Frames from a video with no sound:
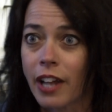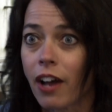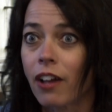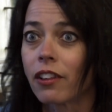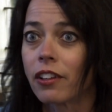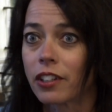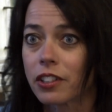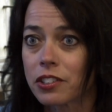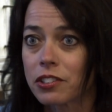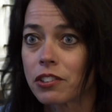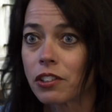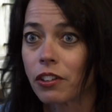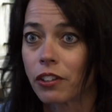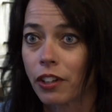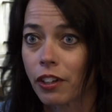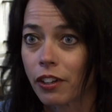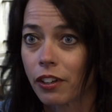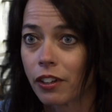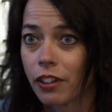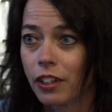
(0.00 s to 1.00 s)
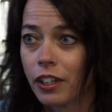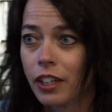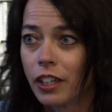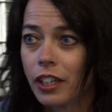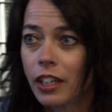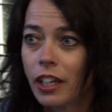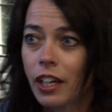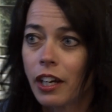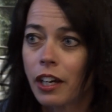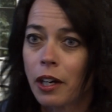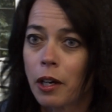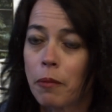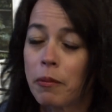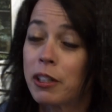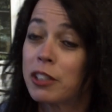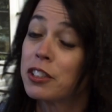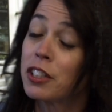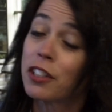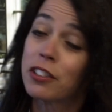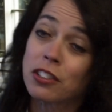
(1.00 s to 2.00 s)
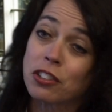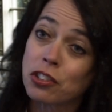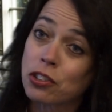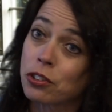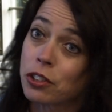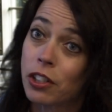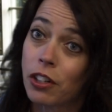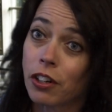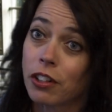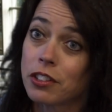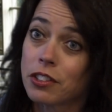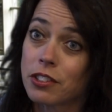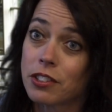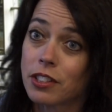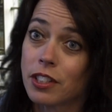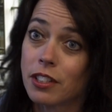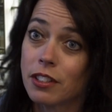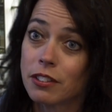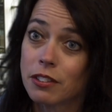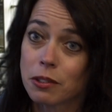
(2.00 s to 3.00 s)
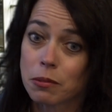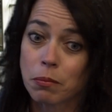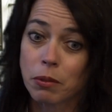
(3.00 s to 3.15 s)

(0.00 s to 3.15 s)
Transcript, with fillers: now Luxturna. Um, it doesn't treat our disease,